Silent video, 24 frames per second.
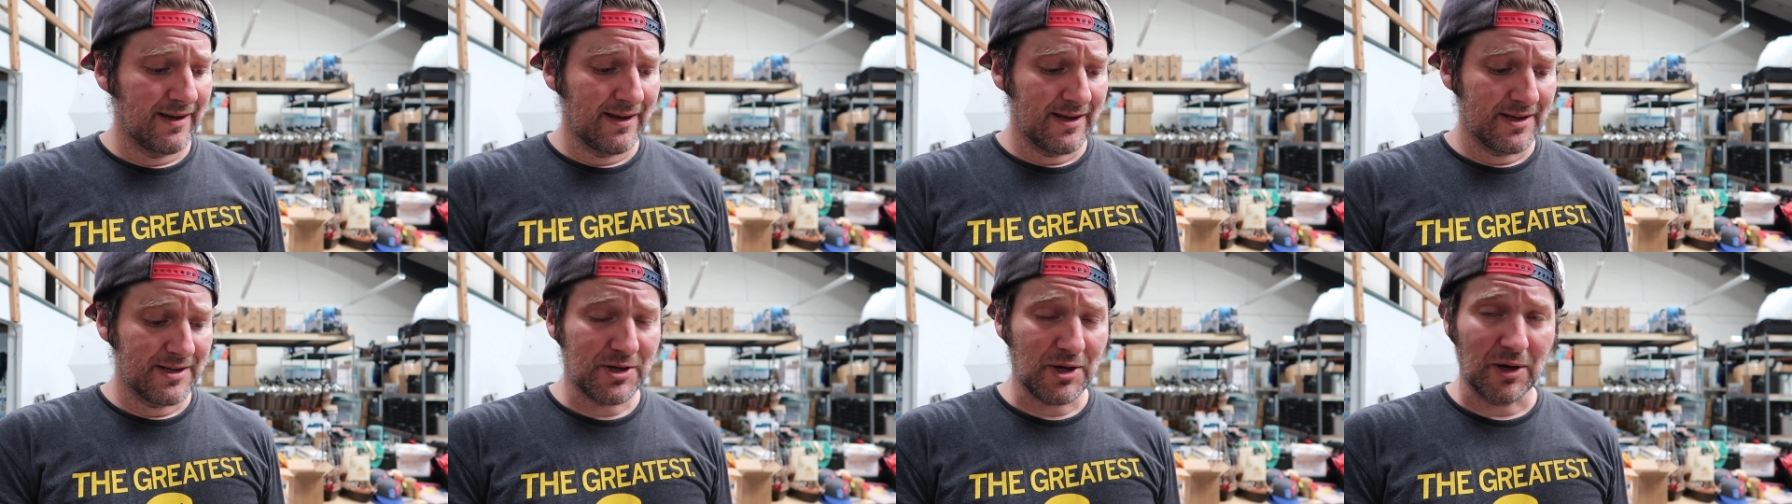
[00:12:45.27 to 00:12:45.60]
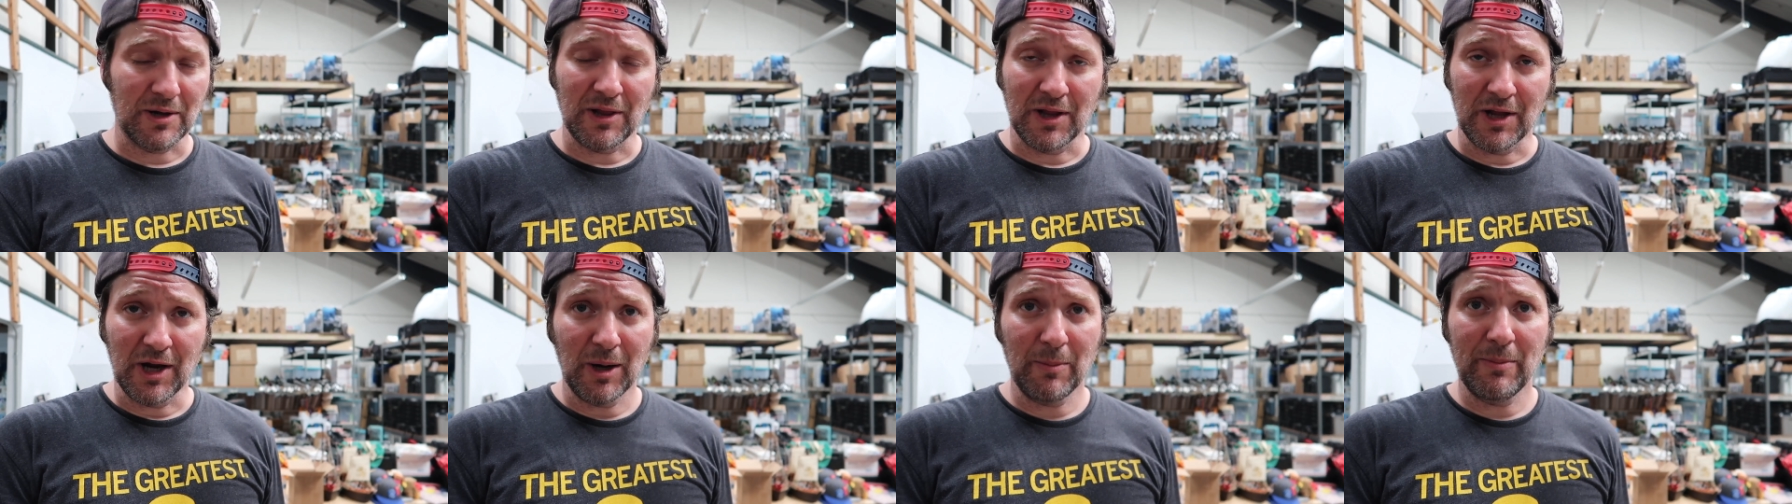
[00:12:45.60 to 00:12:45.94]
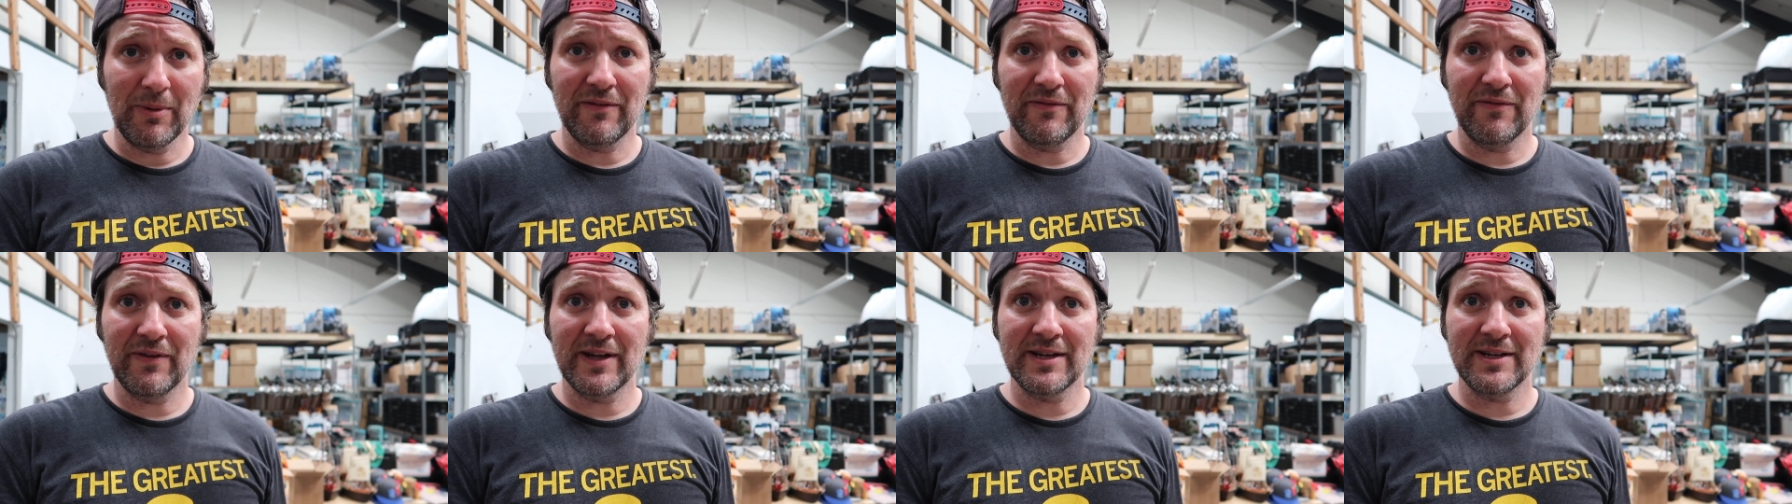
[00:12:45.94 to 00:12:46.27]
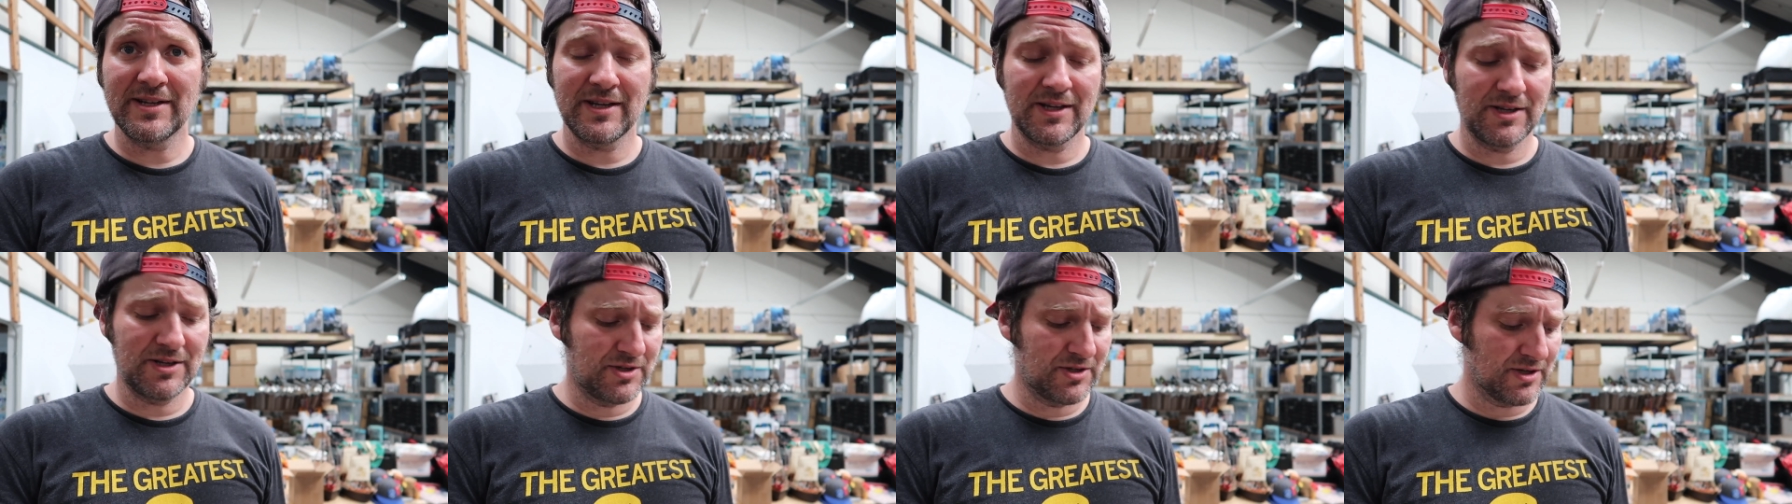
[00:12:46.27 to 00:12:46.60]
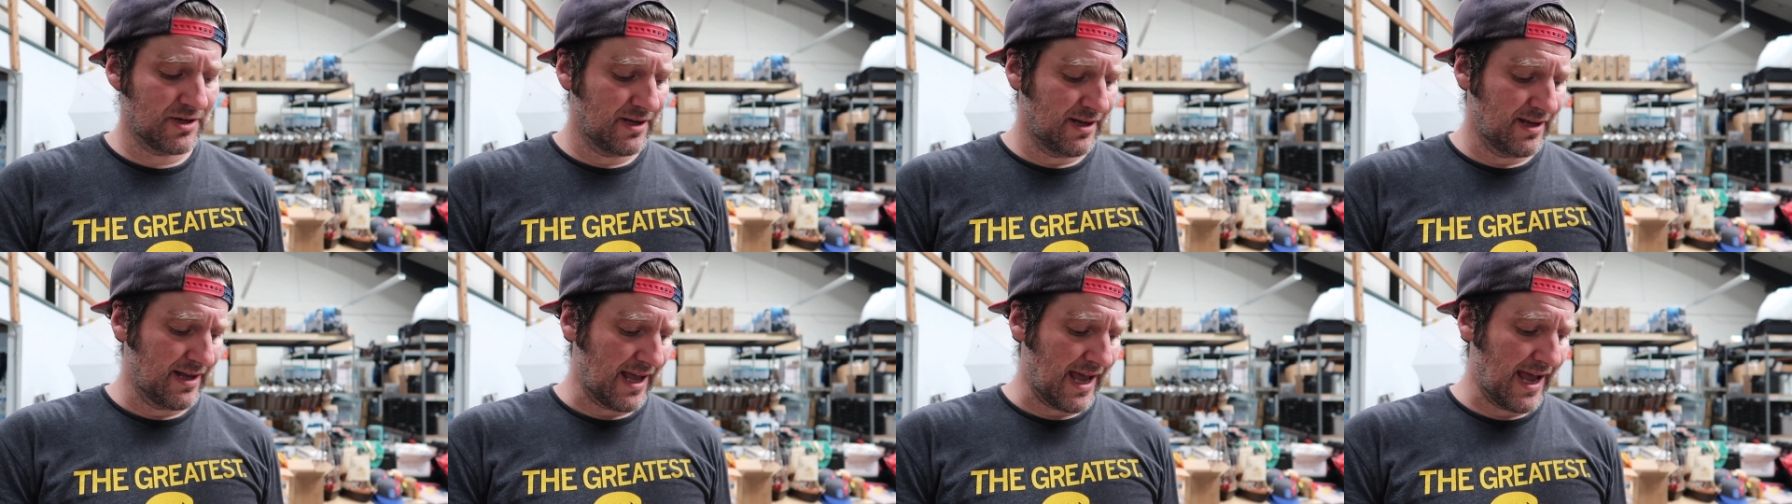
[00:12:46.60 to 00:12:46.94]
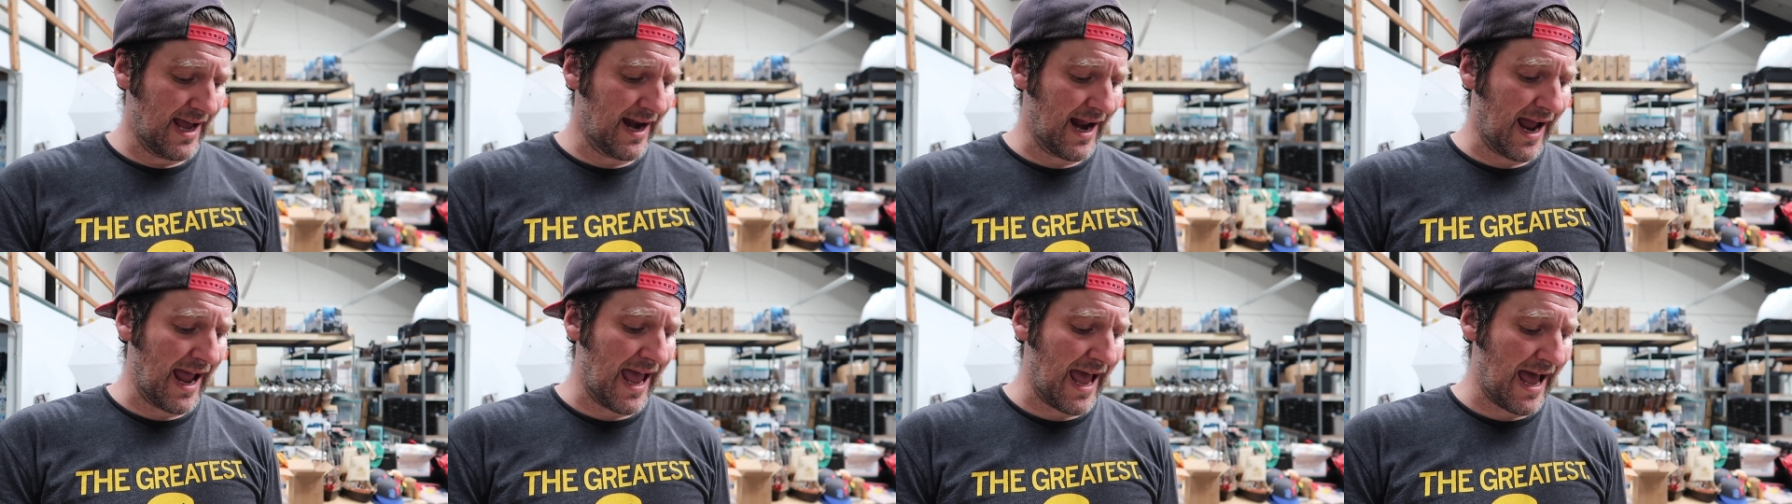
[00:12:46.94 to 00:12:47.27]
These are a little bit vintage,
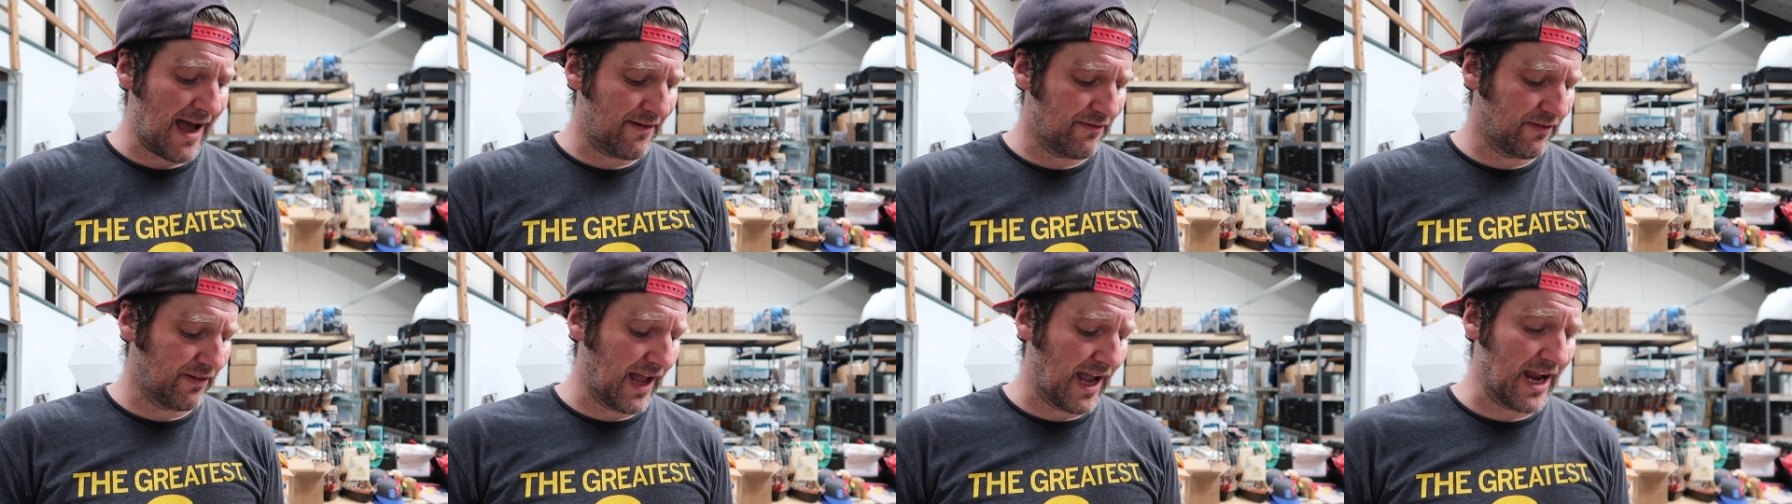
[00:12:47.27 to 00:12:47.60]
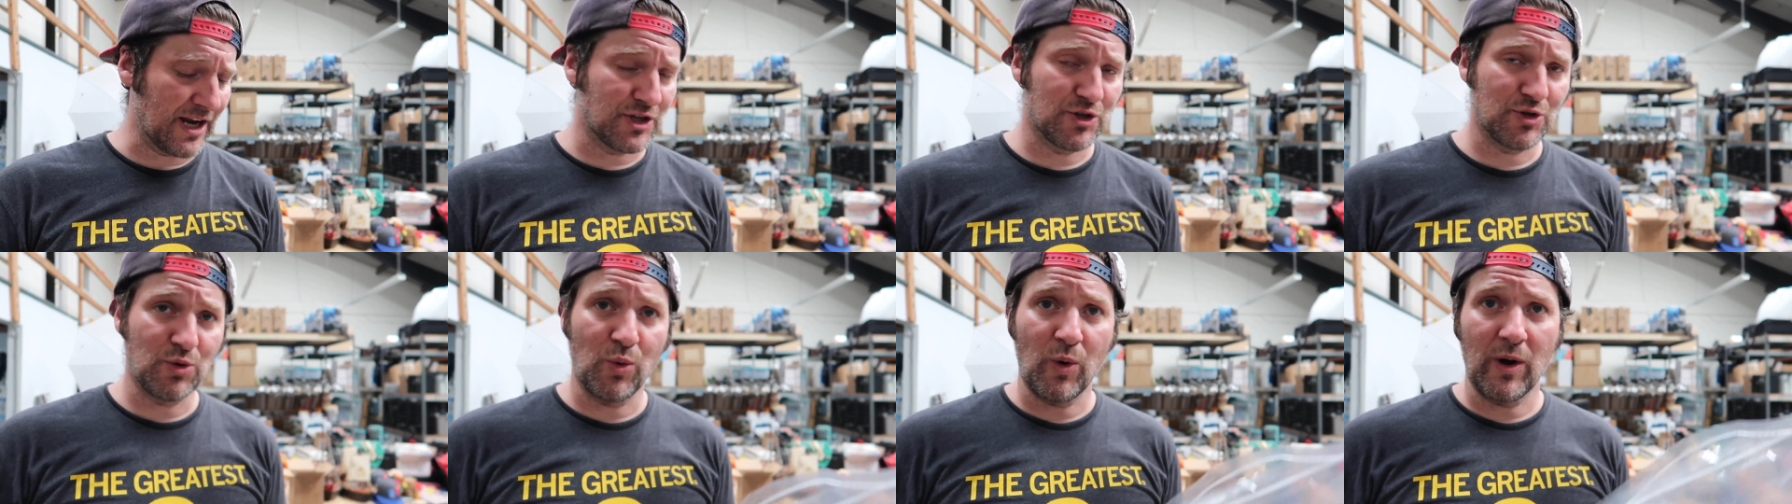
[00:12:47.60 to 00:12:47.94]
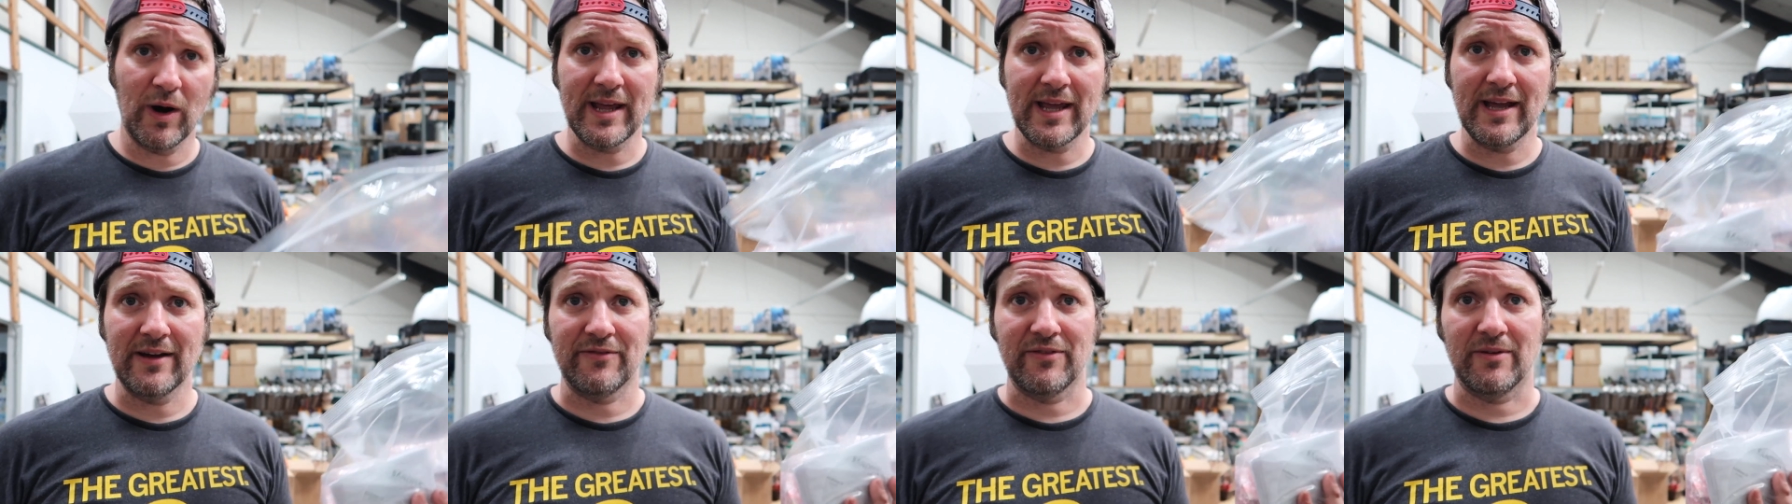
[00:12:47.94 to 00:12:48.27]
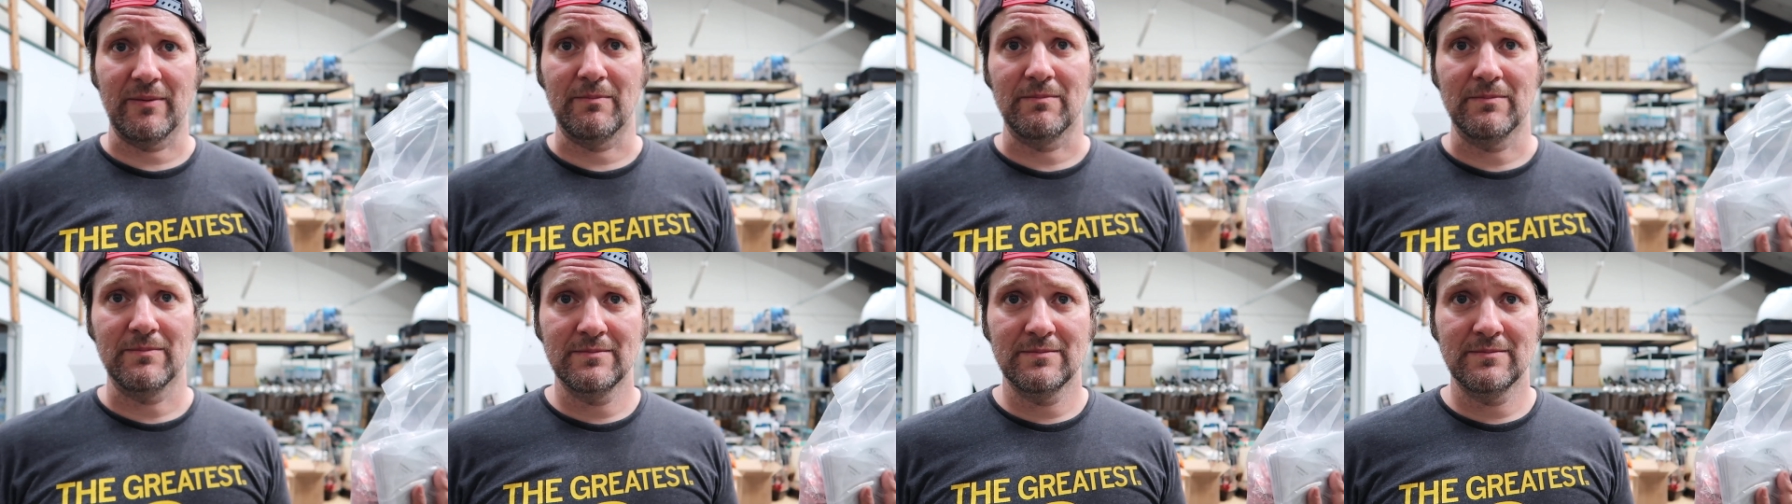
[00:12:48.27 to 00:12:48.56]
and I have like 20 of them.